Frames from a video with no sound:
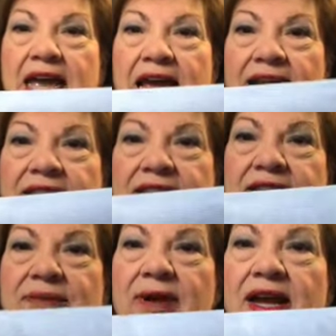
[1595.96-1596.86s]
And this
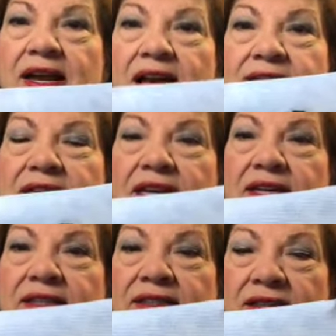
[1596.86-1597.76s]
is what I got
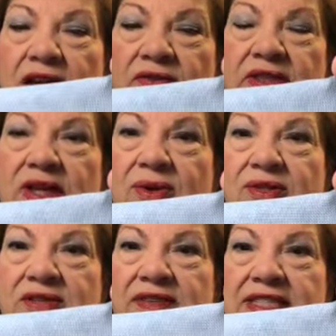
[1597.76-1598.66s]
done over the
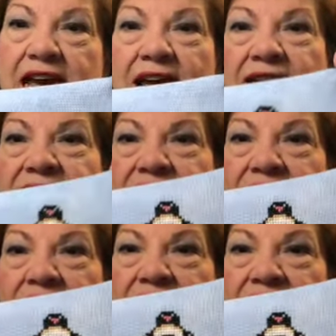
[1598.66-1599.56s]
course of the day.
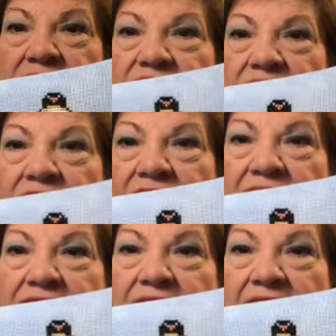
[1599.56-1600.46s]
I stitched on it
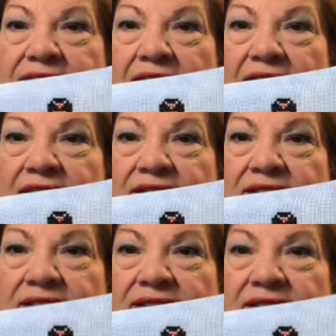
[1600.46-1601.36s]
that day.
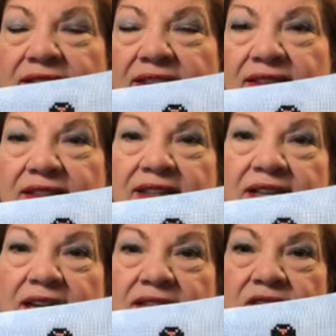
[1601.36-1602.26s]

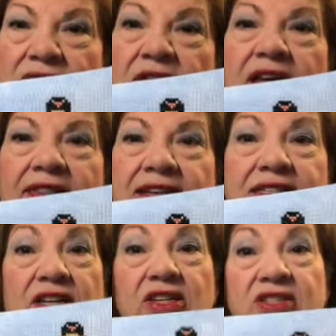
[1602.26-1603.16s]
So I feel like that's
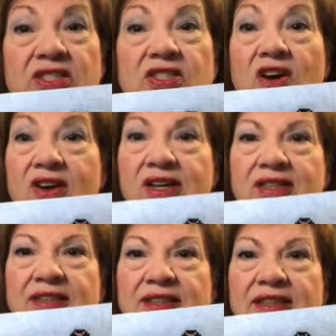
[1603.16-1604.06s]
a good
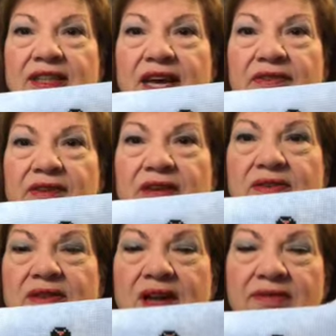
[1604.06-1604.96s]
start. I felt
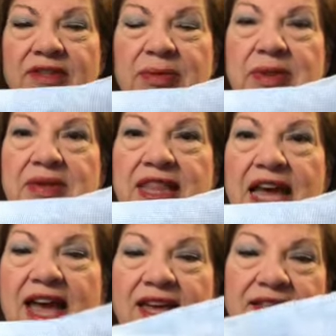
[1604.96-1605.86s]
comfortable with
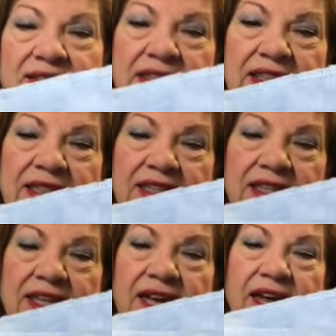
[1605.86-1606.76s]
that.
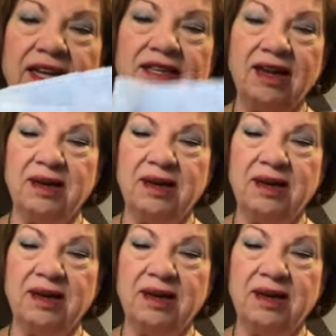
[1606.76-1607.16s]
And